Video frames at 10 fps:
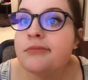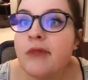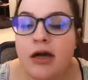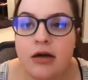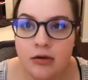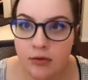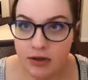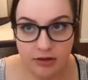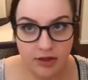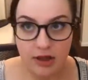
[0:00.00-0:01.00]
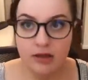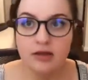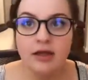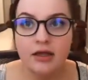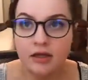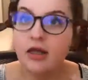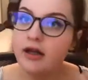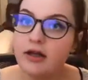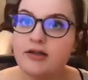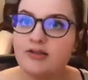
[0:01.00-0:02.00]
I don't know. What do you think? It
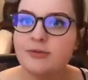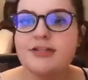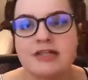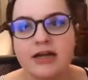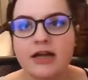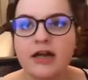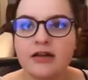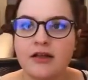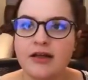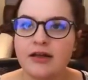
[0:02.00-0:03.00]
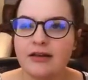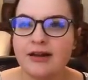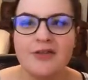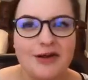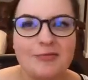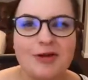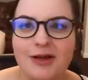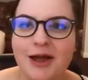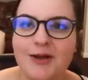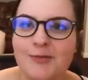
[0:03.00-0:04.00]
kind of goes with my skin. I kind of like it. Now that I'm
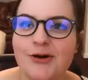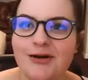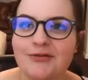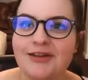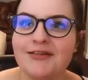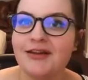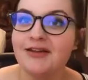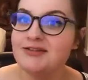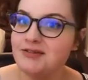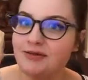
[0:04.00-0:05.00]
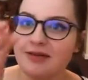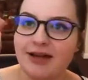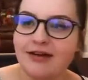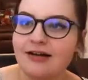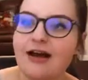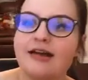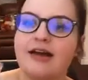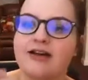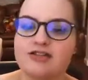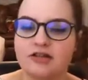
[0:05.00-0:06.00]
looking at it more, I really like it. So yeah, I
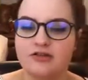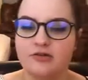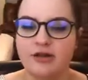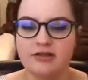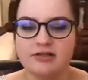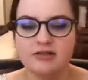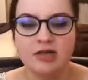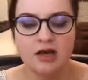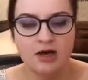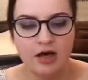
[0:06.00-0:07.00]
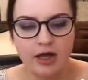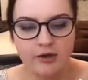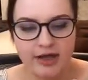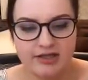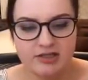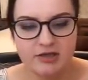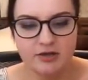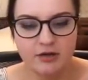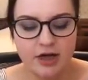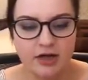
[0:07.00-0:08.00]
actually do like this. Okay,
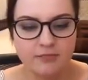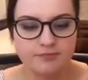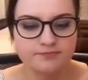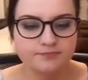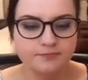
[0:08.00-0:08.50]
so um,